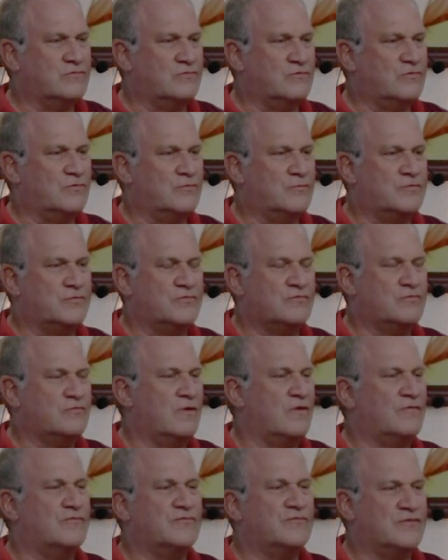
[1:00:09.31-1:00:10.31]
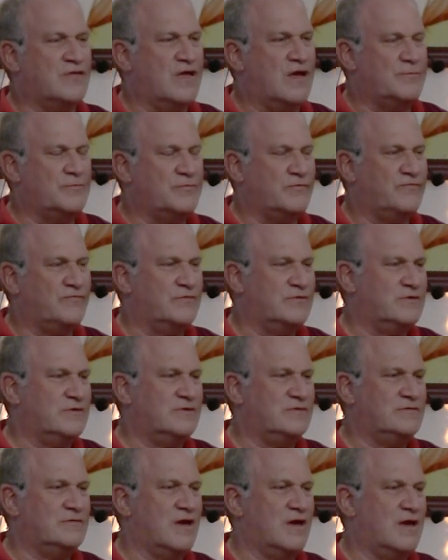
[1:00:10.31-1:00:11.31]
groups, 12-step if you
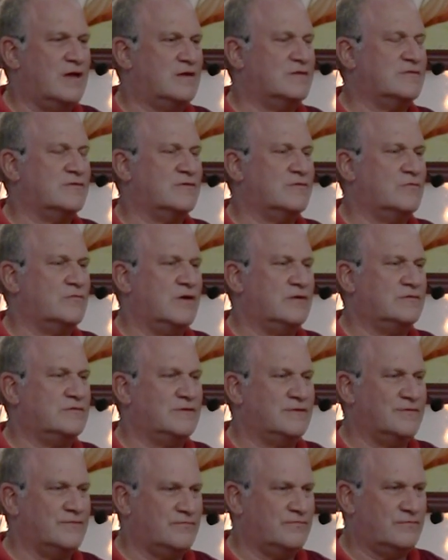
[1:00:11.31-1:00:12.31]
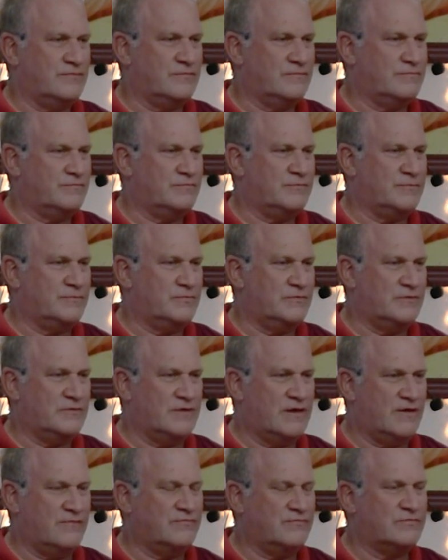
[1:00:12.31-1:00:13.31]
need that. It's a great thing for people
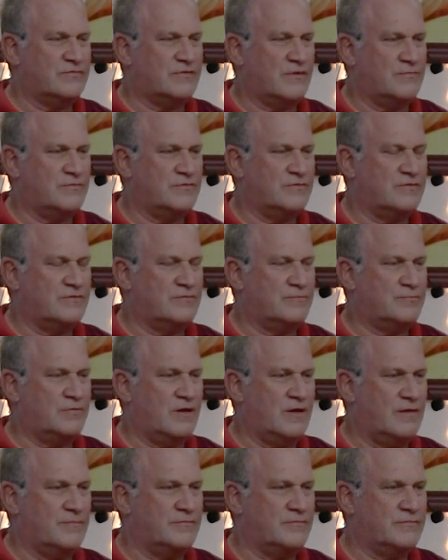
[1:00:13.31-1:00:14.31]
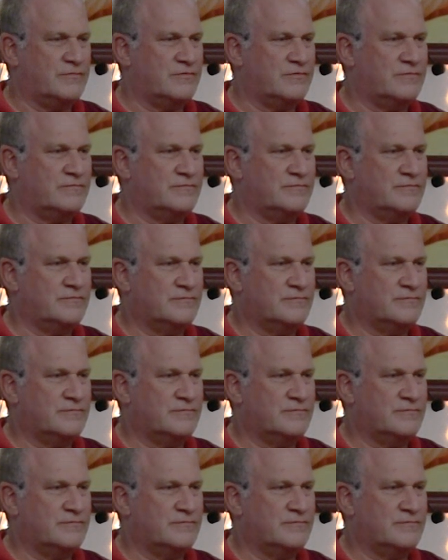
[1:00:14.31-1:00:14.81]
that have substance problems.